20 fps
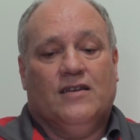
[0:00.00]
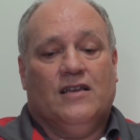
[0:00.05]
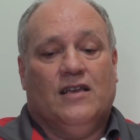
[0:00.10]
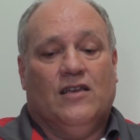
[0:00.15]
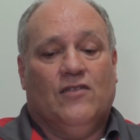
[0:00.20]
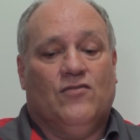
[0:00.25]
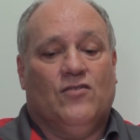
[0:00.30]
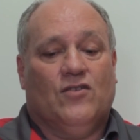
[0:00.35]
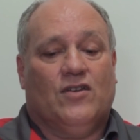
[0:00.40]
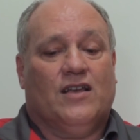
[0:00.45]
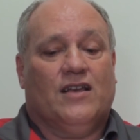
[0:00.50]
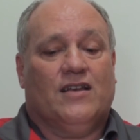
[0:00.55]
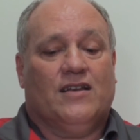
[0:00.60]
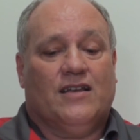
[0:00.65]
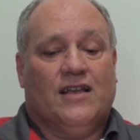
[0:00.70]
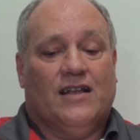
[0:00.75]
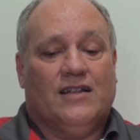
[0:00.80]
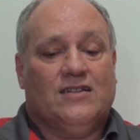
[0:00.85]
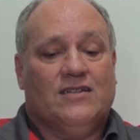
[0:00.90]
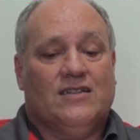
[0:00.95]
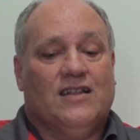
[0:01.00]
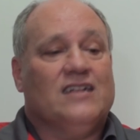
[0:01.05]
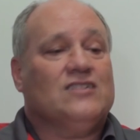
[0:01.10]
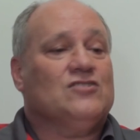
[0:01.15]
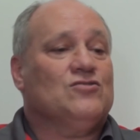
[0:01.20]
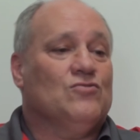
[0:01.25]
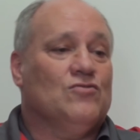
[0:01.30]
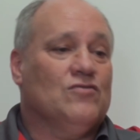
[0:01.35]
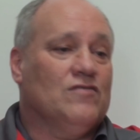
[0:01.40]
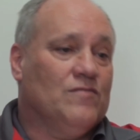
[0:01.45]
if you can get that
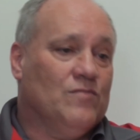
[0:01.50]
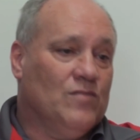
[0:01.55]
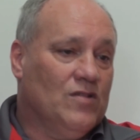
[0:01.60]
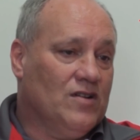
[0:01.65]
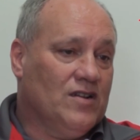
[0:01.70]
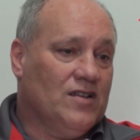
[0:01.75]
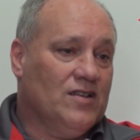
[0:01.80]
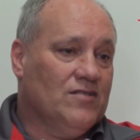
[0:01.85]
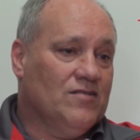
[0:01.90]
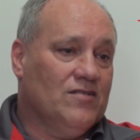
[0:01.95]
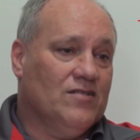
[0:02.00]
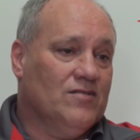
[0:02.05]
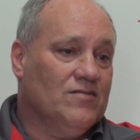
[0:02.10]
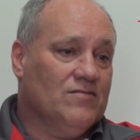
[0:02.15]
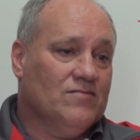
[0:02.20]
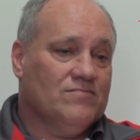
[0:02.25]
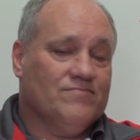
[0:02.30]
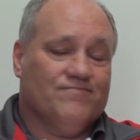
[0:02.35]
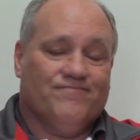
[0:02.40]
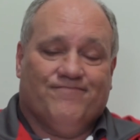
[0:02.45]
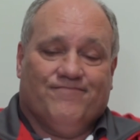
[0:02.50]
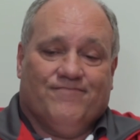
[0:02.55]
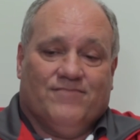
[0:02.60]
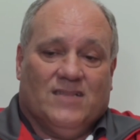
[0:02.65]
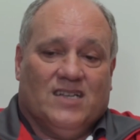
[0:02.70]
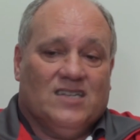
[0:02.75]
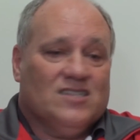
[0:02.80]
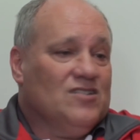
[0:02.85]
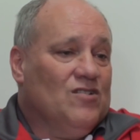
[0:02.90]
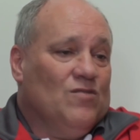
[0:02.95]
sort of money, you know,
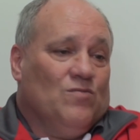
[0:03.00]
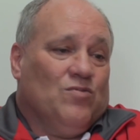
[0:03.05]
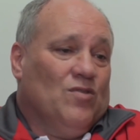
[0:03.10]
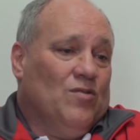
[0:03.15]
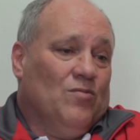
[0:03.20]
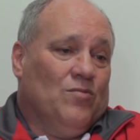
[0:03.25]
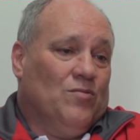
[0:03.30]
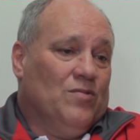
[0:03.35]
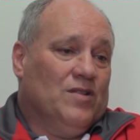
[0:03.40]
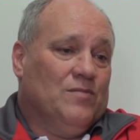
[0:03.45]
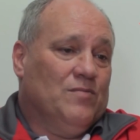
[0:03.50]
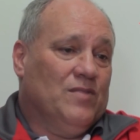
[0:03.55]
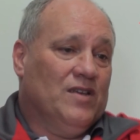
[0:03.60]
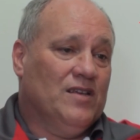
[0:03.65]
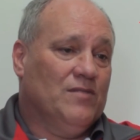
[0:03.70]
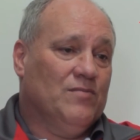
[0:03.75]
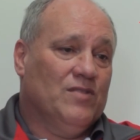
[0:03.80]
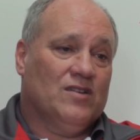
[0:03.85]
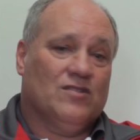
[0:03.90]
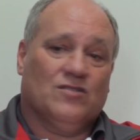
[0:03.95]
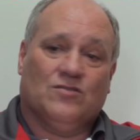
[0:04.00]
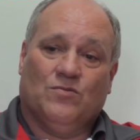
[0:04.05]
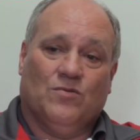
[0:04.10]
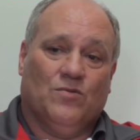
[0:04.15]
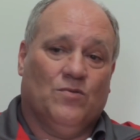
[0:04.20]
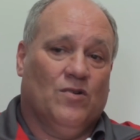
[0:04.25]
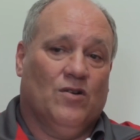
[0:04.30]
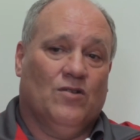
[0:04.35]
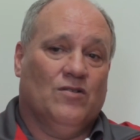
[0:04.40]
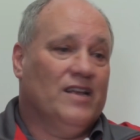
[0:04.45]
there's no problem with me because we
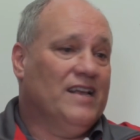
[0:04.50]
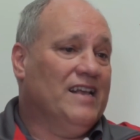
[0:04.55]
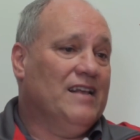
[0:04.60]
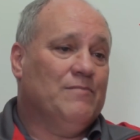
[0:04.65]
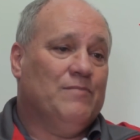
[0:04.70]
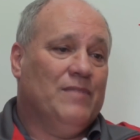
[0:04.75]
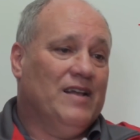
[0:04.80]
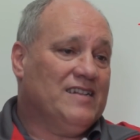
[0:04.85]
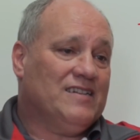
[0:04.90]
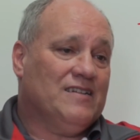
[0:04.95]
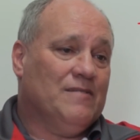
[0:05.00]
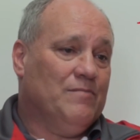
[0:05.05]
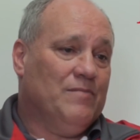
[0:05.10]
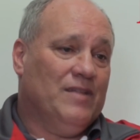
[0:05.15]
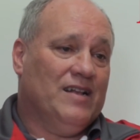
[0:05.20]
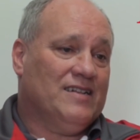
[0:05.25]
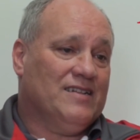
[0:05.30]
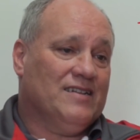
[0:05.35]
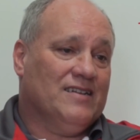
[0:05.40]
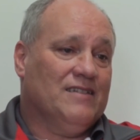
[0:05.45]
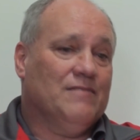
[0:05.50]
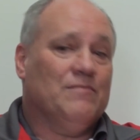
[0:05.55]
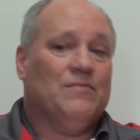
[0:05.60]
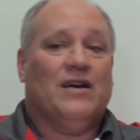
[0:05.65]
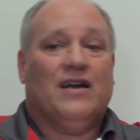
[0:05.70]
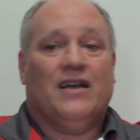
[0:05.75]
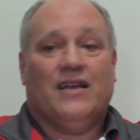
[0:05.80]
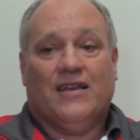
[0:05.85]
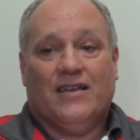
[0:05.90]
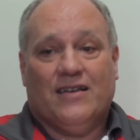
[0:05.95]
will only get better and better and
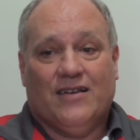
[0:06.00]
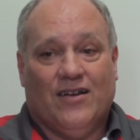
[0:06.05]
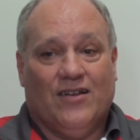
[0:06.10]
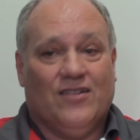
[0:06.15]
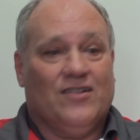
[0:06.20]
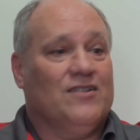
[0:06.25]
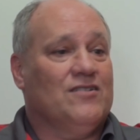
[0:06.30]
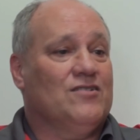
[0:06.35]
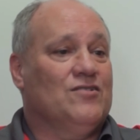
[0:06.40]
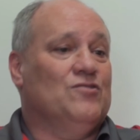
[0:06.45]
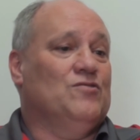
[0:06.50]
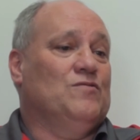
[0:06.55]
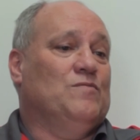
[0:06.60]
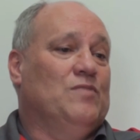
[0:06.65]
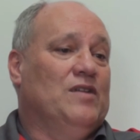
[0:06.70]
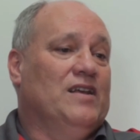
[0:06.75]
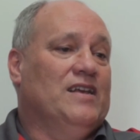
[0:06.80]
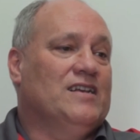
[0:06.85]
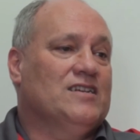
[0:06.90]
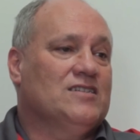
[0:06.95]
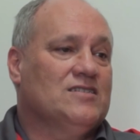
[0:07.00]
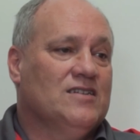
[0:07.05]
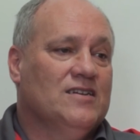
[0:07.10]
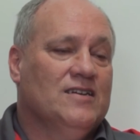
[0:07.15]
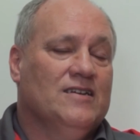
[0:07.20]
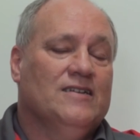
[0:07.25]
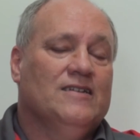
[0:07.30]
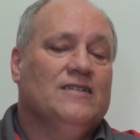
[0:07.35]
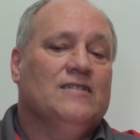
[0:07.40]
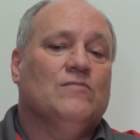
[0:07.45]
buy other good players.
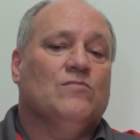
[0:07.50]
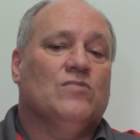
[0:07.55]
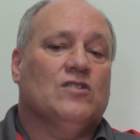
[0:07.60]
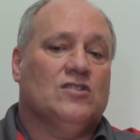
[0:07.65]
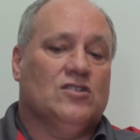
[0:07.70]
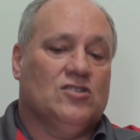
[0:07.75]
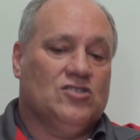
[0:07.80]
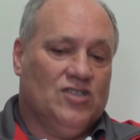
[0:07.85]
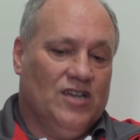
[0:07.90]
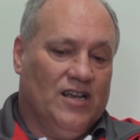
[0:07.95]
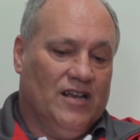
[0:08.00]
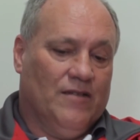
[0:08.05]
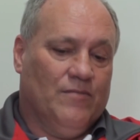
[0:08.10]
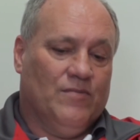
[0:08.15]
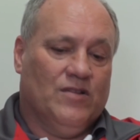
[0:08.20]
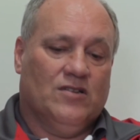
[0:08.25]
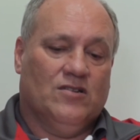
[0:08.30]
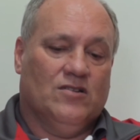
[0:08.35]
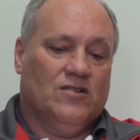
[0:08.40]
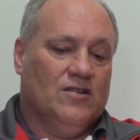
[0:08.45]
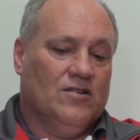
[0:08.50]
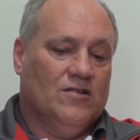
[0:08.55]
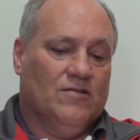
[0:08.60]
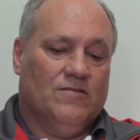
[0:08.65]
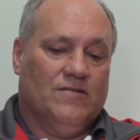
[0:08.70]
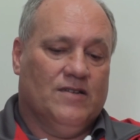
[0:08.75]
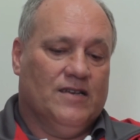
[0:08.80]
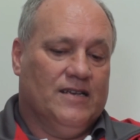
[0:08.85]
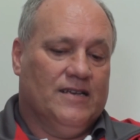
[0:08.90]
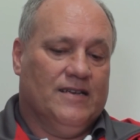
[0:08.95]
But the chairman, you
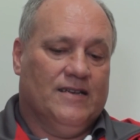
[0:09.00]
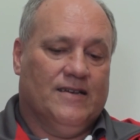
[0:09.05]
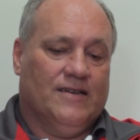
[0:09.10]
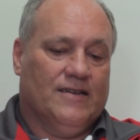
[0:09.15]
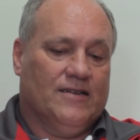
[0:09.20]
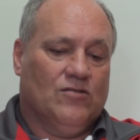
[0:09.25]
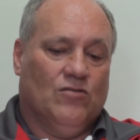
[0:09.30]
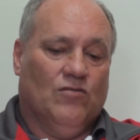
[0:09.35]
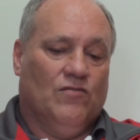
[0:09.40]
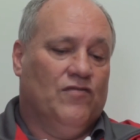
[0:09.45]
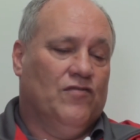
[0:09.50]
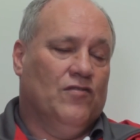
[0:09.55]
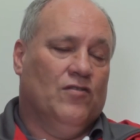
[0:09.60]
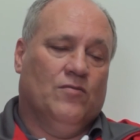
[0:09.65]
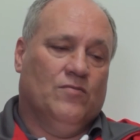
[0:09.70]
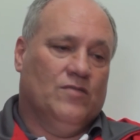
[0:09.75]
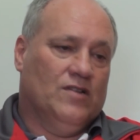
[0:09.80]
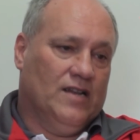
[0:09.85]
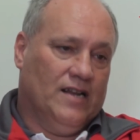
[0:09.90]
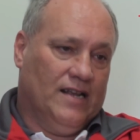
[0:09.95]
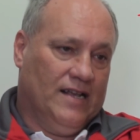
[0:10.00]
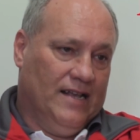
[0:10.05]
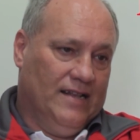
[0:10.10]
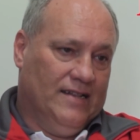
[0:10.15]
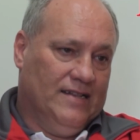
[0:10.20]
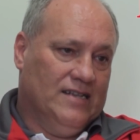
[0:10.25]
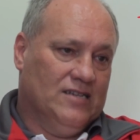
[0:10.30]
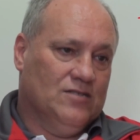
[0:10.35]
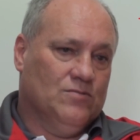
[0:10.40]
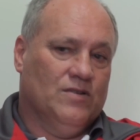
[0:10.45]
know, he uh, confirmed it
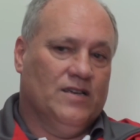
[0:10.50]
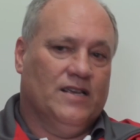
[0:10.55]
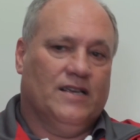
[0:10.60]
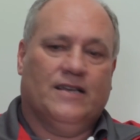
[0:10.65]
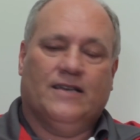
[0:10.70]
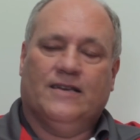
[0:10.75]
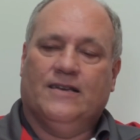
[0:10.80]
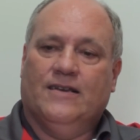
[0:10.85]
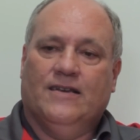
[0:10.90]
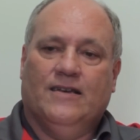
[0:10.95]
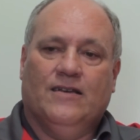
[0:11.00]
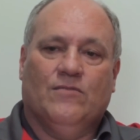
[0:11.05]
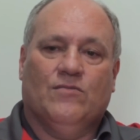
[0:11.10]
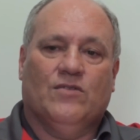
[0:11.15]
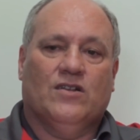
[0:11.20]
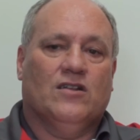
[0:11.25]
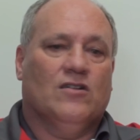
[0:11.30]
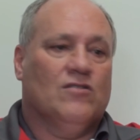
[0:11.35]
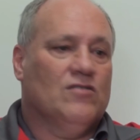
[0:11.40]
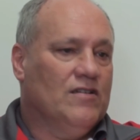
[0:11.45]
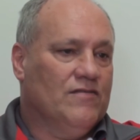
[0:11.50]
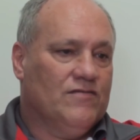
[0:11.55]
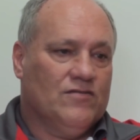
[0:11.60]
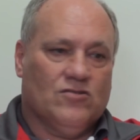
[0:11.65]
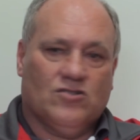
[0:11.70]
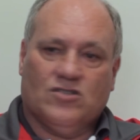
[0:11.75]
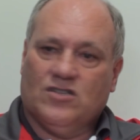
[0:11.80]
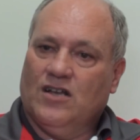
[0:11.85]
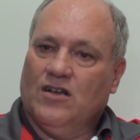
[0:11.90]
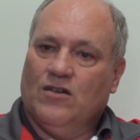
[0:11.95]
again this week. We don't have to
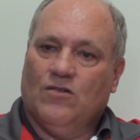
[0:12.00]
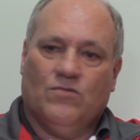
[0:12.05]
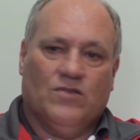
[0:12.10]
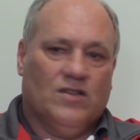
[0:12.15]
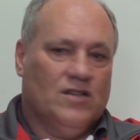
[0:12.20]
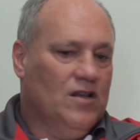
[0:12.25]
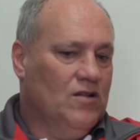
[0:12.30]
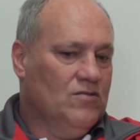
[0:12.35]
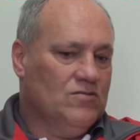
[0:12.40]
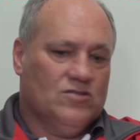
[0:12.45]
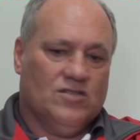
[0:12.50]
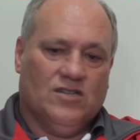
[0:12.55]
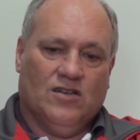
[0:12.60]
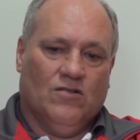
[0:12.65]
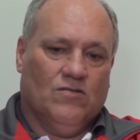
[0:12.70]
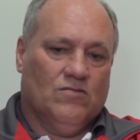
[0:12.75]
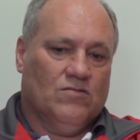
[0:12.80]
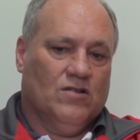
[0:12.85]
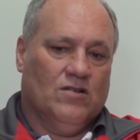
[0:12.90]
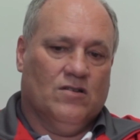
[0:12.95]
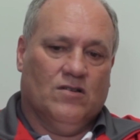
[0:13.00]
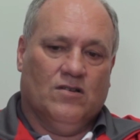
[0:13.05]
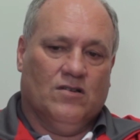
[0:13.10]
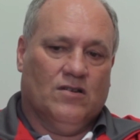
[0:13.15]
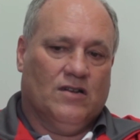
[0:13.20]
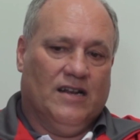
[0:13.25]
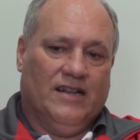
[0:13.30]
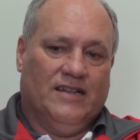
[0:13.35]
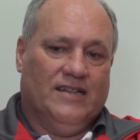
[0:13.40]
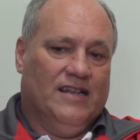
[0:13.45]
sell. We don't sell uh,
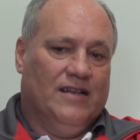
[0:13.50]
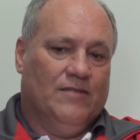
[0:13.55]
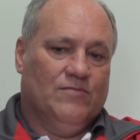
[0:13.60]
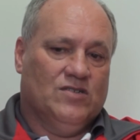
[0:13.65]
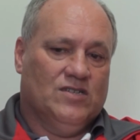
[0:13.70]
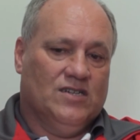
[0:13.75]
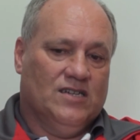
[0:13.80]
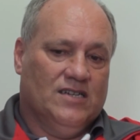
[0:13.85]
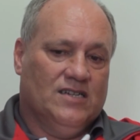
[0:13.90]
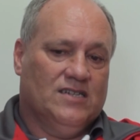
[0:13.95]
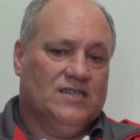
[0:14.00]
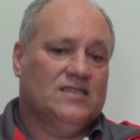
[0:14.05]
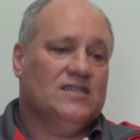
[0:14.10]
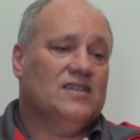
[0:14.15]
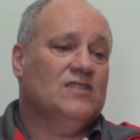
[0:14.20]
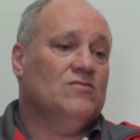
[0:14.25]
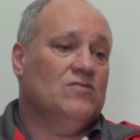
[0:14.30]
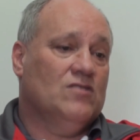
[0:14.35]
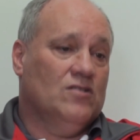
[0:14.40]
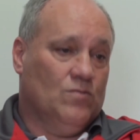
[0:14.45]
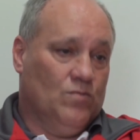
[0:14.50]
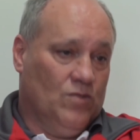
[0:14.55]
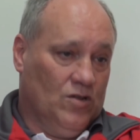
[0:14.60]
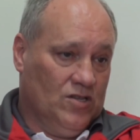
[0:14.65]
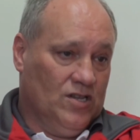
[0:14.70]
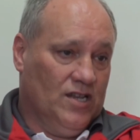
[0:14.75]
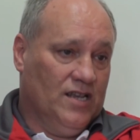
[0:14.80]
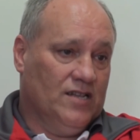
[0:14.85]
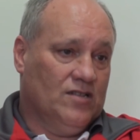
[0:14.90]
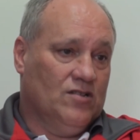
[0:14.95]
Clint Dempsey. still got
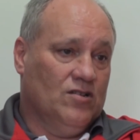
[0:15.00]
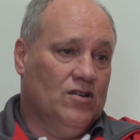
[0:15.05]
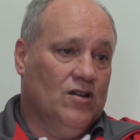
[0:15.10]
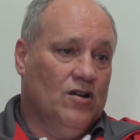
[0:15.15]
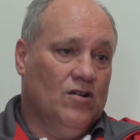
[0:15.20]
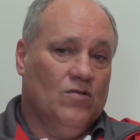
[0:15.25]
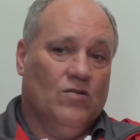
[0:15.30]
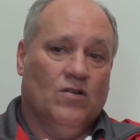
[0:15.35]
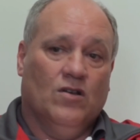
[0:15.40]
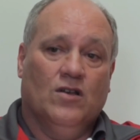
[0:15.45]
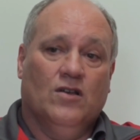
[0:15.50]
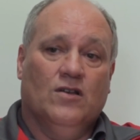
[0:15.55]
one year to go.